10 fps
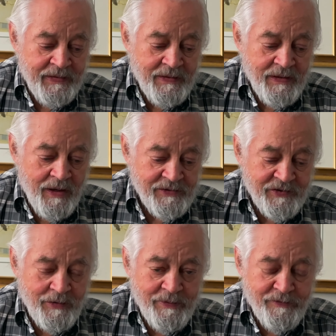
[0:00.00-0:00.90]

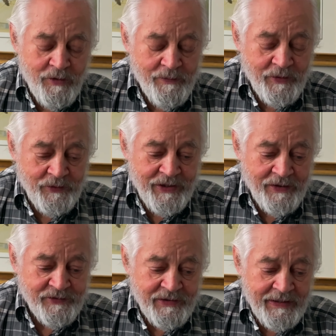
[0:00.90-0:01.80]
Also, before we go
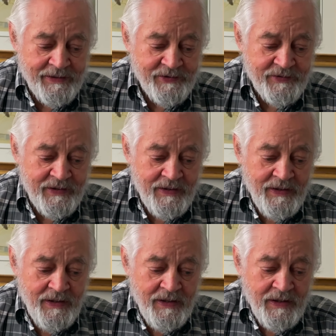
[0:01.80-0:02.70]
downstairs,
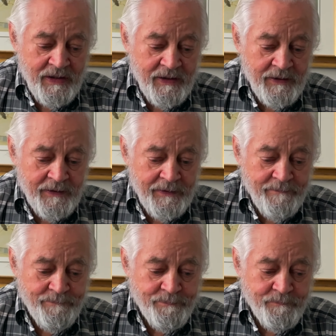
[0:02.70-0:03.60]
I
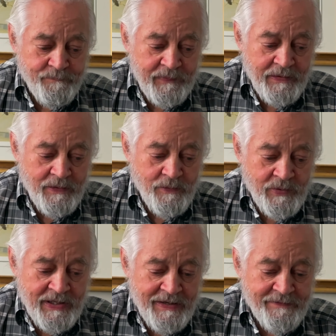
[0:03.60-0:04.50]

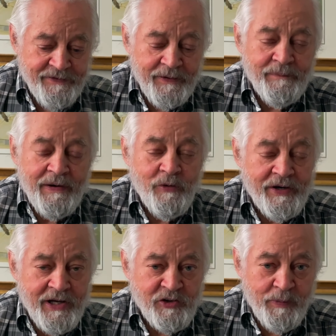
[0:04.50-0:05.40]
want
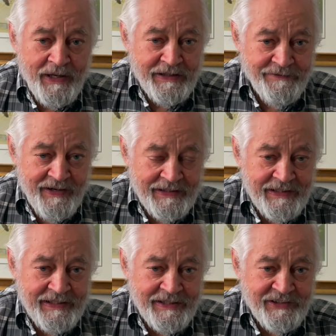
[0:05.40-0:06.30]
to explain the fact
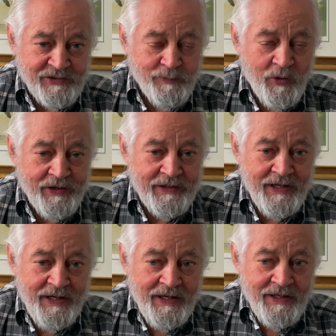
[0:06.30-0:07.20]
that at this point
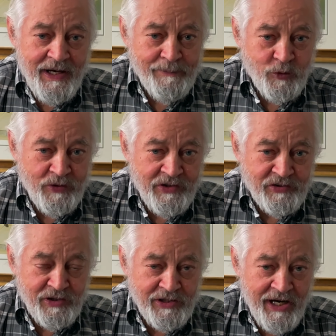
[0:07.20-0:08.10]
I'm doing this
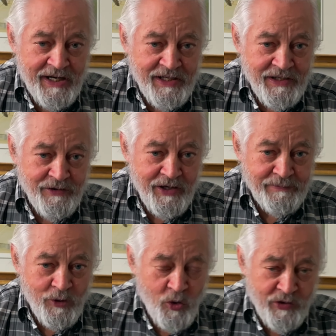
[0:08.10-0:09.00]
entirely at
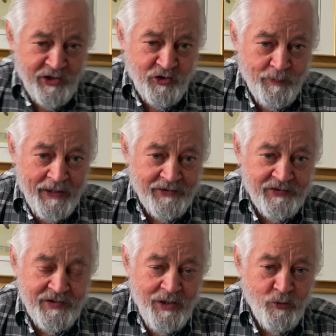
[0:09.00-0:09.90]
my own
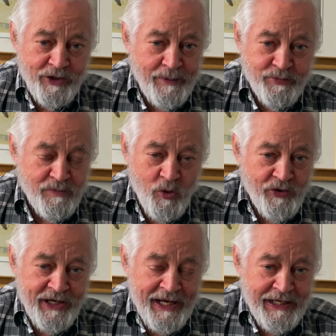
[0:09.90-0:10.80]
expense. We're not
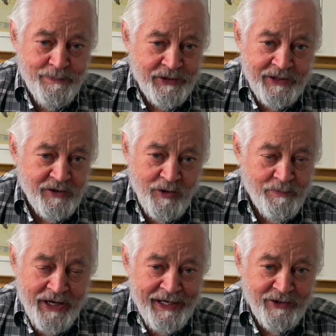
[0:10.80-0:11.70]
promoting any particular
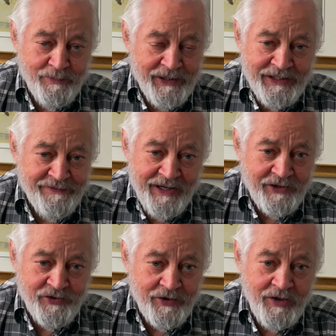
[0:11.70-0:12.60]
brand or
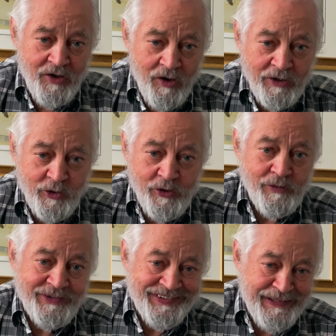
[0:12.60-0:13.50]
manufacturer, although you
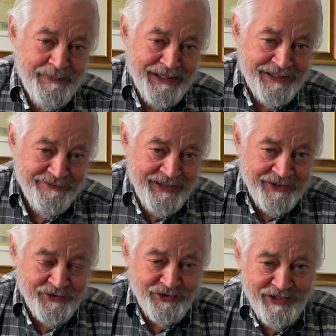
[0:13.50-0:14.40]
will see
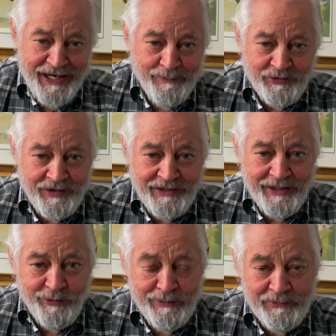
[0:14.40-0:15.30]
manufacturers' names on the
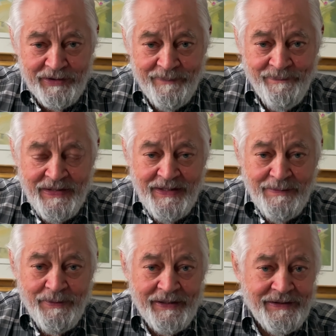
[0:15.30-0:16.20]
equipment,
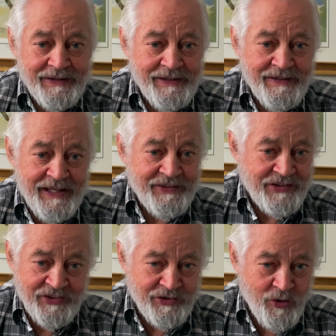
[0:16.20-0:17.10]
but that's
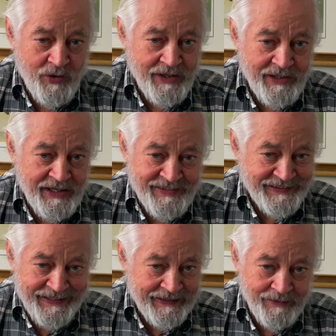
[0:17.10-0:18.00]
just
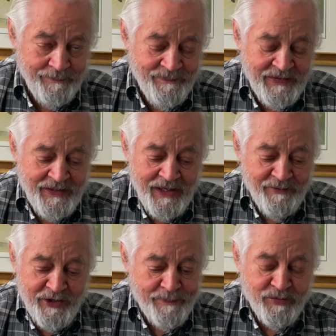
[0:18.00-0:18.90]
incidental.
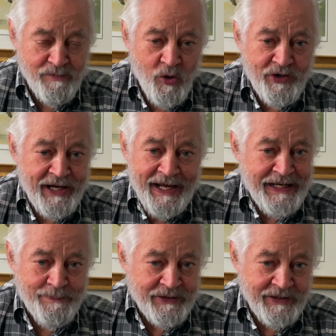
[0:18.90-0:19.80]
We're not promoting any
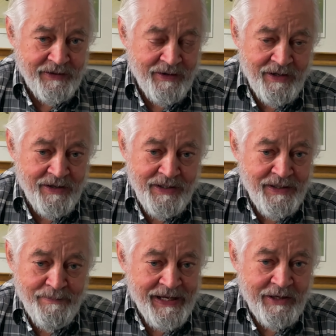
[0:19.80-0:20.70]
particular
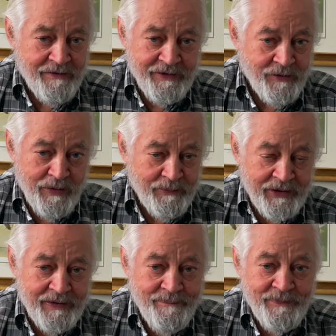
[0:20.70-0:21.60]
make of
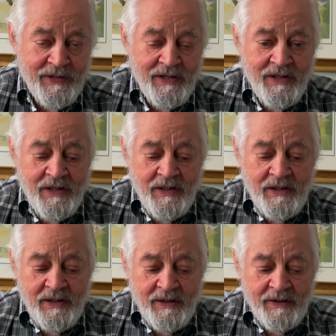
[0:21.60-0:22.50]
equipment.
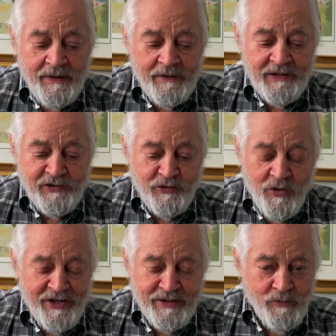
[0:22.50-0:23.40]
There's no
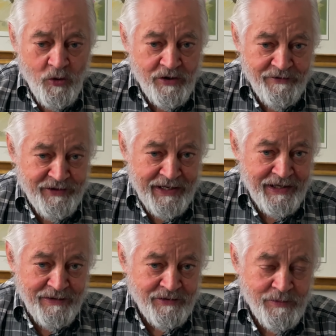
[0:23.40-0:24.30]
other motive
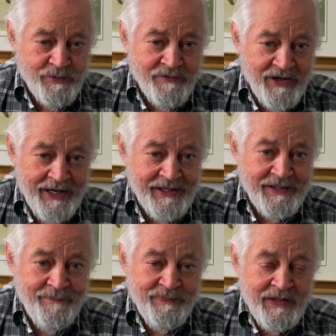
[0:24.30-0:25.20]
than to
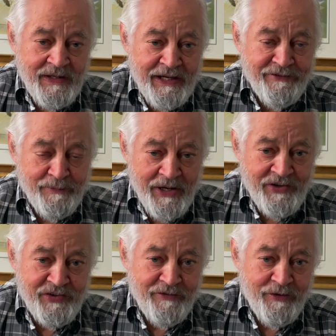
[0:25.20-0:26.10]
provide
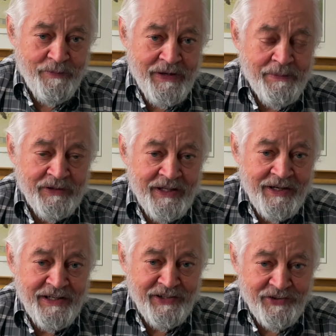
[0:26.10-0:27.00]
information for people that
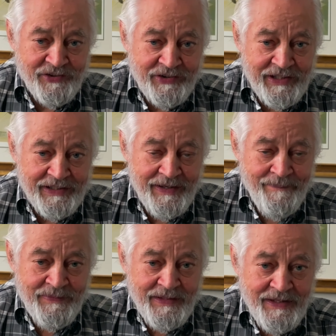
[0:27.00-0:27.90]
are interested
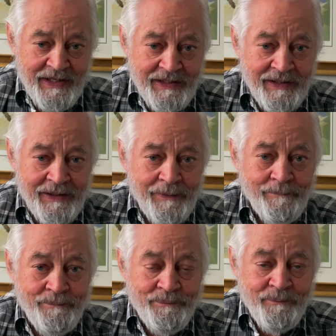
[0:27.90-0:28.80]
in a
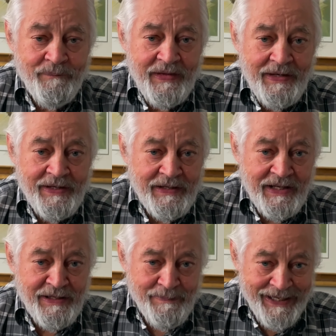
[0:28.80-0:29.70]

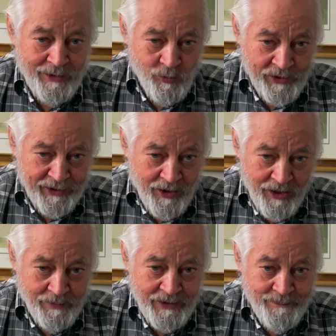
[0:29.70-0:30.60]
metalworking
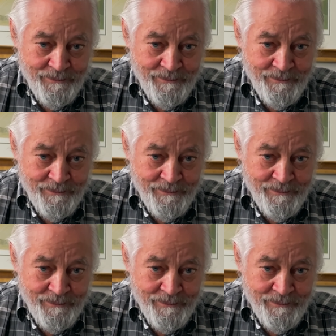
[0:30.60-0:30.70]
hobby.